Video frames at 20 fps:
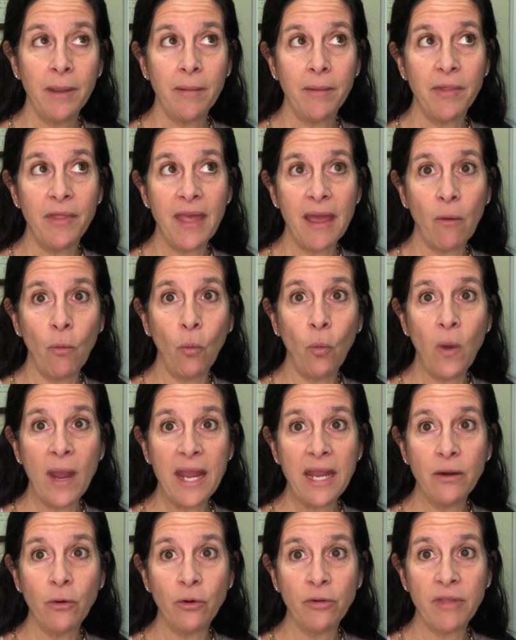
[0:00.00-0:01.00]
That
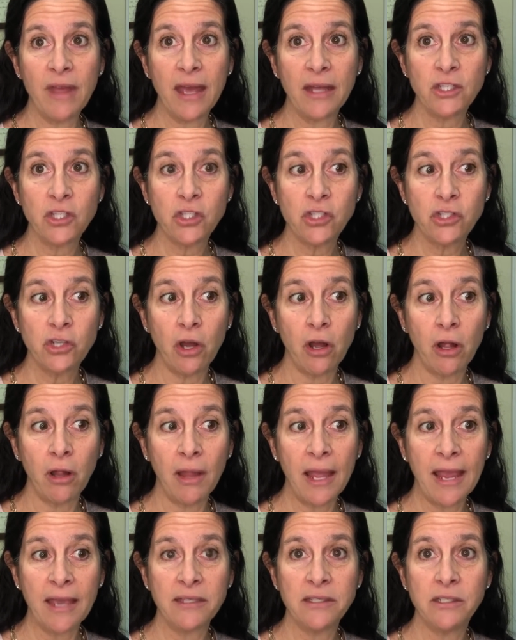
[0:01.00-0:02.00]
weight or that stall
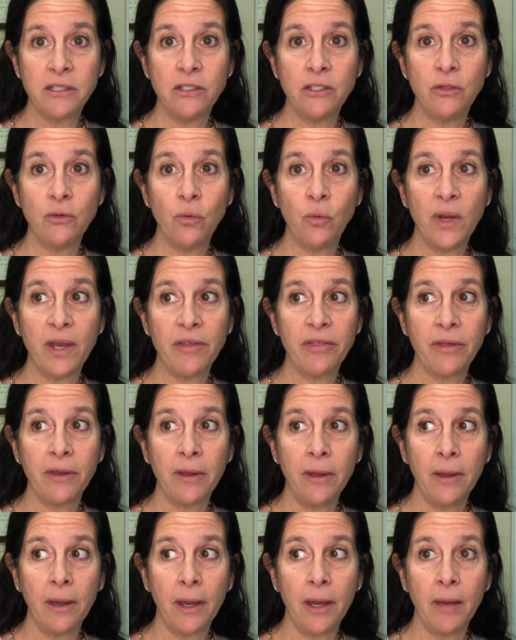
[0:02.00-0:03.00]
has to do with
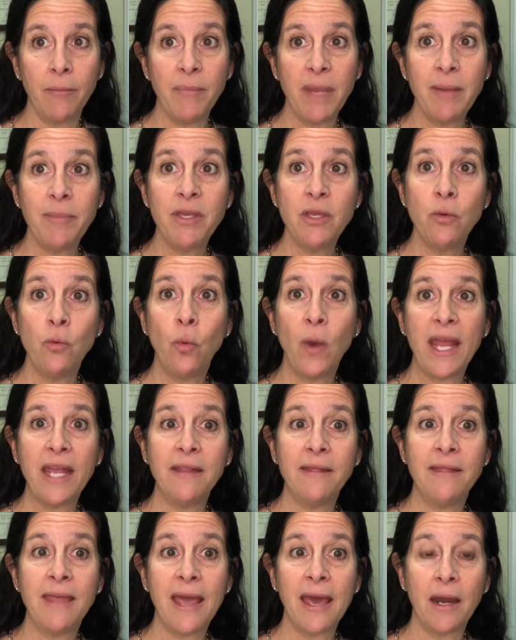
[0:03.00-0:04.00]
maybe you
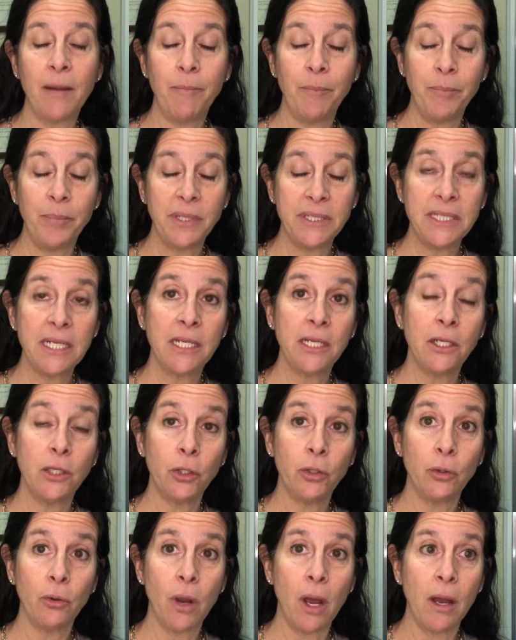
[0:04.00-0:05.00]
weighed that
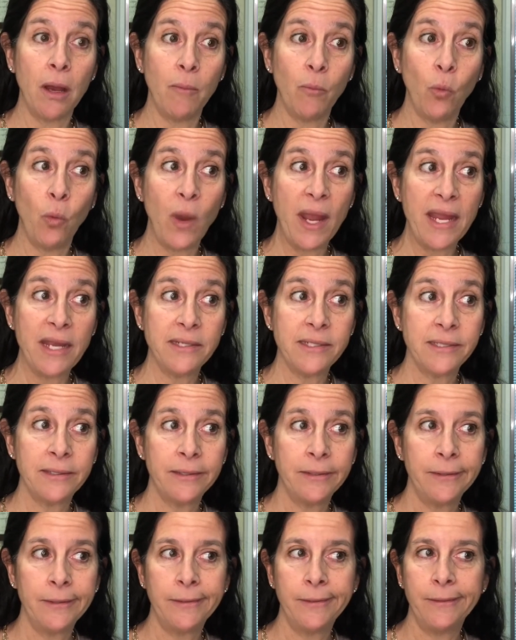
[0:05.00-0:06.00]
particular weight,
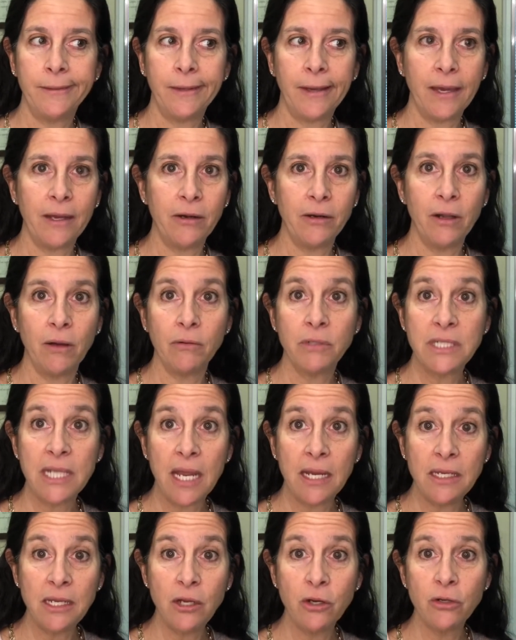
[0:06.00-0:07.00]
I don't know,
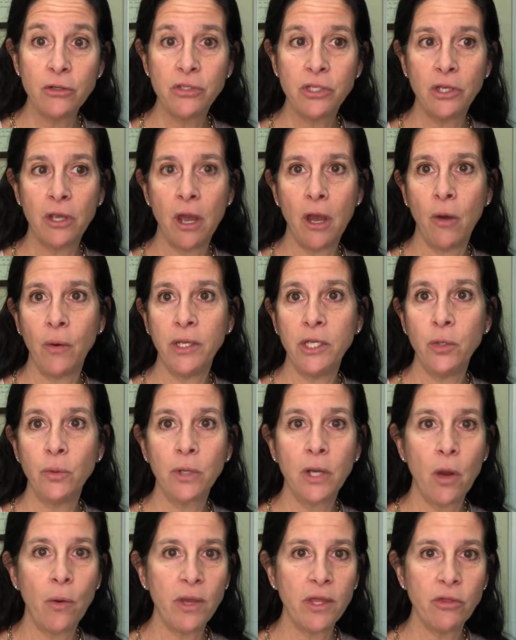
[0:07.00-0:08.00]
10 years ago, and you were
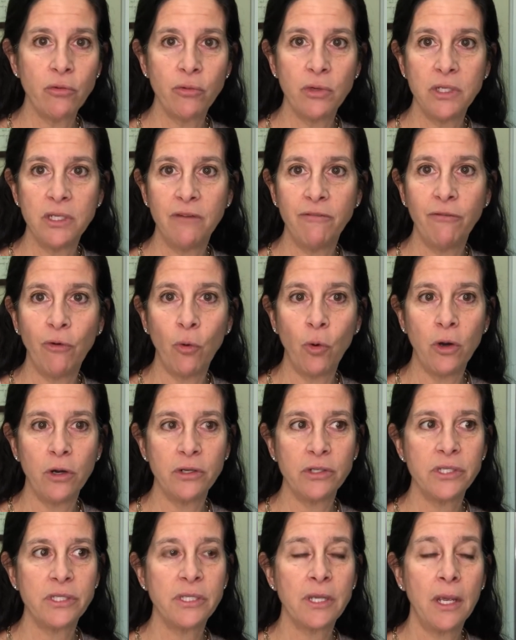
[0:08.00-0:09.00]
going through a
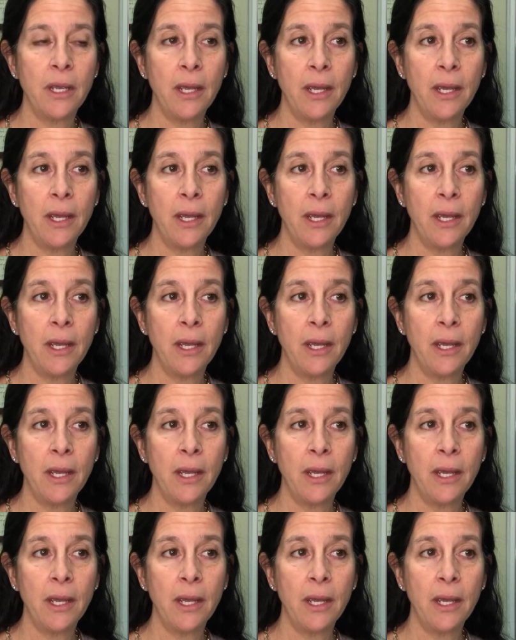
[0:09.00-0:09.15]
divorce.